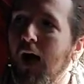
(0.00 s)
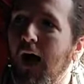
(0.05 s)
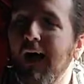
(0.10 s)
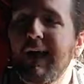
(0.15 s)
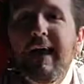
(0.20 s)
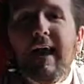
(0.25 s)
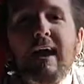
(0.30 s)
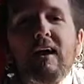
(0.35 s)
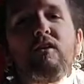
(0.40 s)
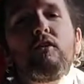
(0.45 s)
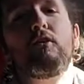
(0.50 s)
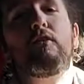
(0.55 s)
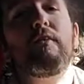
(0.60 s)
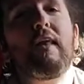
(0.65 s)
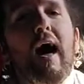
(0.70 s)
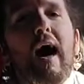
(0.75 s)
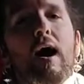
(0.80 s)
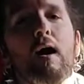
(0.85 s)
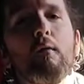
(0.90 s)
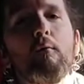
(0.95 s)
I can't do
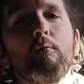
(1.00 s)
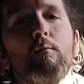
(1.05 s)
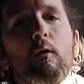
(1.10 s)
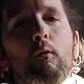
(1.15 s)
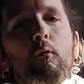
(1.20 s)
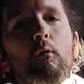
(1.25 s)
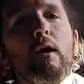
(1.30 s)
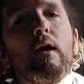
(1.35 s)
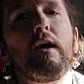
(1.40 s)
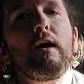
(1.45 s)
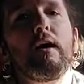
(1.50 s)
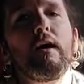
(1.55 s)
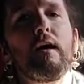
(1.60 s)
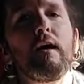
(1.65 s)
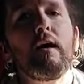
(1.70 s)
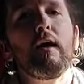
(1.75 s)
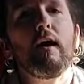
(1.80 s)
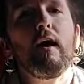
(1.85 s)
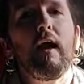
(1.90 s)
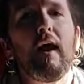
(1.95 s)
that, but what
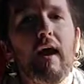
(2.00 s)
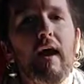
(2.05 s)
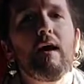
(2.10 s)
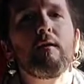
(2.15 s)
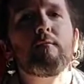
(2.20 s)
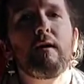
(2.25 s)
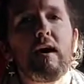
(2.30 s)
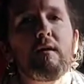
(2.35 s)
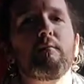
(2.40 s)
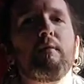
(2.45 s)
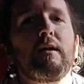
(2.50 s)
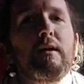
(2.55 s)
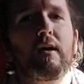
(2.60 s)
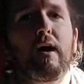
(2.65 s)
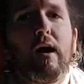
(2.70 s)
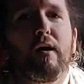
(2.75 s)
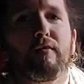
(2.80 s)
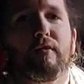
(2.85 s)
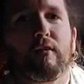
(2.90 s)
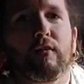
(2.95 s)
am I being
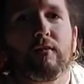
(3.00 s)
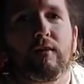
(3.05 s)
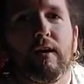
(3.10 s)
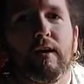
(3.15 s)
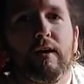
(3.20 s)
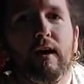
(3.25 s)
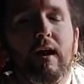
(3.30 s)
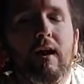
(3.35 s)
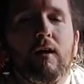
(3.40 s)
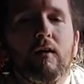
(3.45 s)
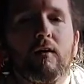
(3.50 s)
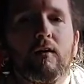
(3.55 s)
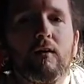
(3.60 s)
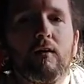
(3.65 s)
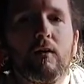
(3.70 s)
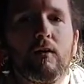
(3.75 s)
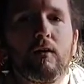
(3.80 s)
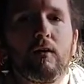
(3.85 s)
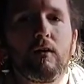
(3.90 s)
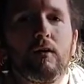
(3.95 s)
offered right
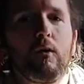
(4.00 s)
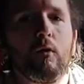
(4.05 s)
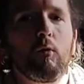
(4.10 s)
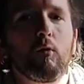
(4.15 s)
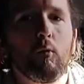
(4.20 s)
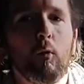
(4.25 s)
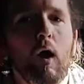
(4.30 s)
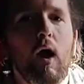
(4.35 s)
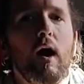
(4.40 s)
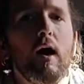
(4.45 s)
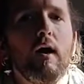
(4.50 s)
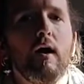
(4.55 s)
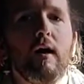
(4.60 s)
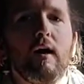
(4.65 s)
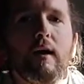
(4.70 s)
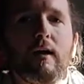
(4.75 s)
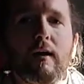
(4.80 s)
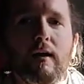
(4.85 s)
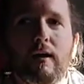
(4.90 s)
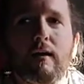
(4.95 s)
now? What
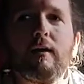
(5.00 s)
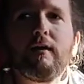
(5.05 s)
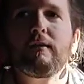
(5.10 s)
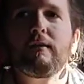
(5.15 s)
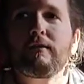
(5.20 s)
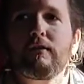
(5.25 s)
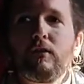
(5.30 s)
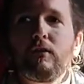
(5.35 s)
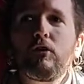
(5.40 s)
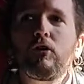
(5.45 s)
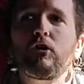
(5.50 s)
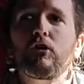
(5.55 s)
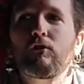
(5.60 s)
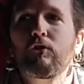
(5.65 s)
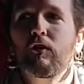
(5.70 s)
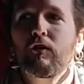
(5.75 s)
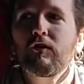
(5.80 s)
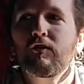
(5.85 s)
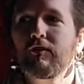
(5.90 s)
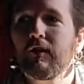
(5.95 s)
is the
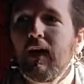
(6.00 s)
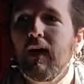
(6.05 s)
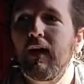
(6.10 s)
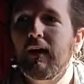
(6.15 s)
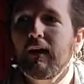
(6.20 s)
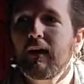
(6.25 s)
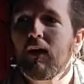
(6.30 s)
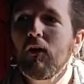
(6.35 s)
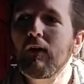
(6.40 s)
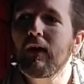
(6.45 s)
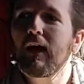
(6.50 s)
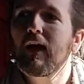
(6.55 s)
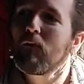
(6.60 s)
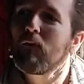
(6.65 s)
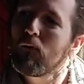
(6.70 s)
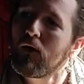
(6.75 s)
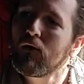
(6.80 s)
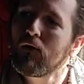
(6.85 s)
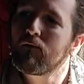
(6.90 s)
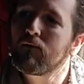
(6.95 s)
universe saying? Okay,
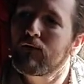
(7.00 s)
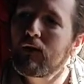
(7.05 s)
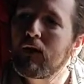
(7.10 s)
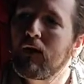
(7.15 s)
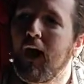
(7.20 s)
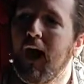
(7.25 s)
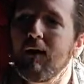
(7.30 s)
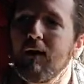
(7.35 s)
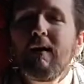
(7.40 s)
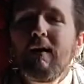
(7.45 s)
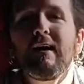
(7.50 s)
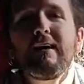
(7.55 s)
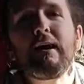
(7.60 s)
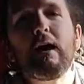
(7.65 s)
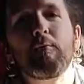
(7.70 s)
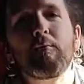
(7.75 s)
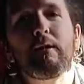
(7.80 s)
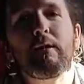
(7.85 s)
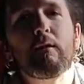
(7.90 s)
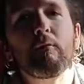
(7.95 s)
well, I might
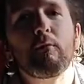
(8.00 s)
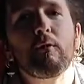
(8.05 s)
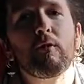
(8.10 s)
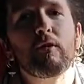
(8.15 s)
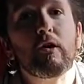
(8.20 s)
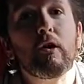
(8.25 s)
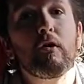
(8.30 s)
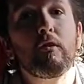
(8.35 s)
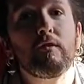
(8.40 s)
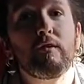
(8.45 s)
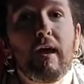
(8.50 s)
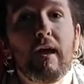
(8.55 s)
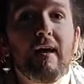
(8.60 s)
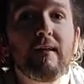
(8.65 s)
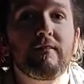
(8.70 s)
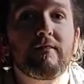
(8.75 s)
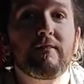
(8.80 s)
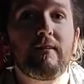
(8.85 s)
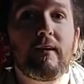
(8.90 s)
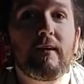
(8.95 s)
not be able to go
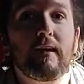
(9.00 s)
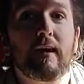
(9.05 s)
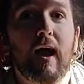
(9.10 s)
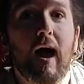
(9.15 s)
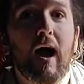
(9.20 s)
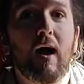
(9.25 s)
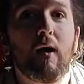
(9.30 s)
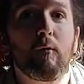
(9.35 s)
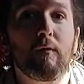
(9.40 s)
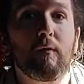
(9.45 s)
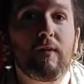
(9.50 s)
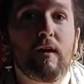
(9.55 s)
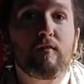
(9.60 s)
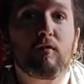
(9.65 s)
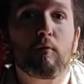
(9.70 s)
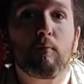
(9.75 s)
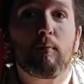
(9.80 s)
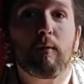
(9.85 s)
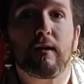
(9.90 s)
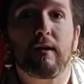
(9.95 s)
dancing out with
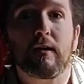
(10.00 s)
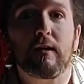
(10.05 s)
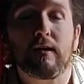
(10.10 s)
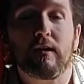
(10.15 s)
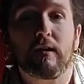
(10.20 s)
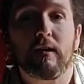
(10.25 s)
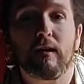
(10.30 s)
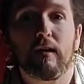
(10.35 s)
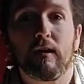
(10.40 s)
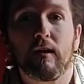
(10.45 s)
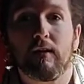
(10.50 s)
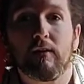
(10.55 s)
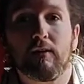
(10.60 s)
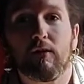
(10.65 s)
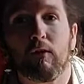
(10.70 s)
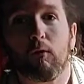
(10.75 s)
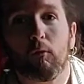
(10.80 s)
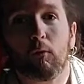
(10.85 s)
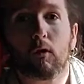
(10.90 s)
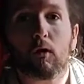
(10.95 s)
everybody
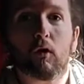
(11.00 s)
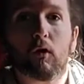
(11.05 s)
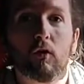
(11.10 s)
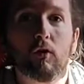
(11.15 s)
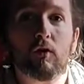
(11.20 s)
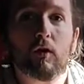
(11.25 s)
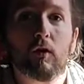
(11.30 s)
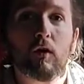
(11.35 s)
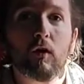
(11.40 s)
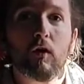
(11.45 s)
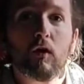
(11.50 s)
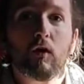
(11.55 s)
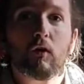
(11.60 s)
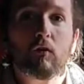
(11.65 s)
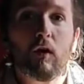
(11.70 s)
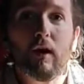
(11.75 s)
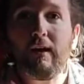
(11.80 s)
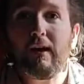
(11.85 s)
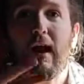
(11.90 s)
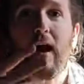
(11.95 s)
in the world
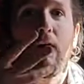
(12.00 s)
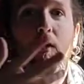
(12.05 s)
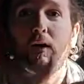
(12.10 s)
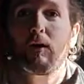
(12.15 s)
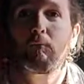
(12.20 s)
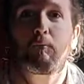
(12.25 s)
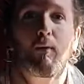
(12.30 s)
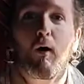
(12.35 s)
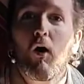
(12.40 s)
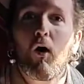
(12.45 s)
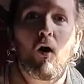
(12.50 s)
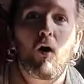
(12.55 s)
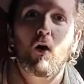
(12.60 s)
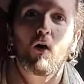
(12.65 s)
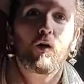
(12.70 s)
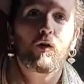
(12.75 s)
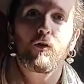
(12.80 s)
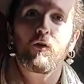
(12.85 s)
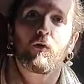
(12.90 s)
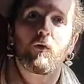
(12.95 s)
right now at a
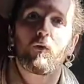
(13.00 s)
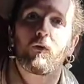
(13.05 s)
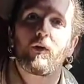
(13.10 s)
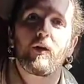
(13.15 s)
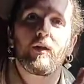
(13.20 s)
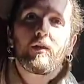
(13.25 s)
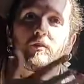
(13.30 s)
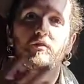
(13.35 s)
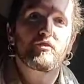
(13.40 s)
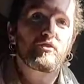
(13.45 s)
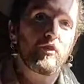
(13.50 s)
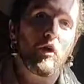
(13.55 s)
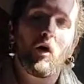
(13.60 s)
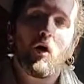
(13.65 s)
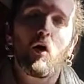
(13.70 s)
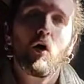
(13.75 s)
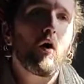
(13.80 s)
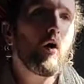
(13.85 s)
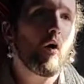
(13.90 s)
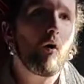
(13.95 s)
bar or at a
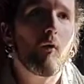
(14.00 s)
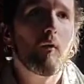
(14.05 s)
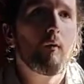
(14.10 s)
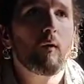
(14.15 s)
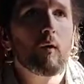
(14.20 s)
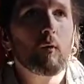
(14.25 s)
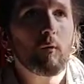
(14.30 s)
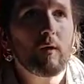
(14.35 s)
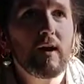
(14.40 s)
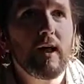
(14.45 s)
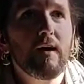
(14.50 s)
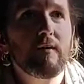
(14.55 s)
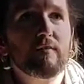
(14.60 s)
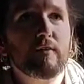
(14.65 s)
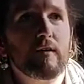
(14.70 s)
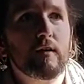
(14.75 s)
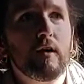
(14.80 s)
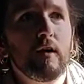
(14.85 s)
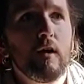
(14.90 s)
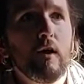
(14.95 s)
show or
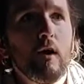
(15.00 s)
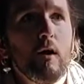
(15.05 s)
whatever.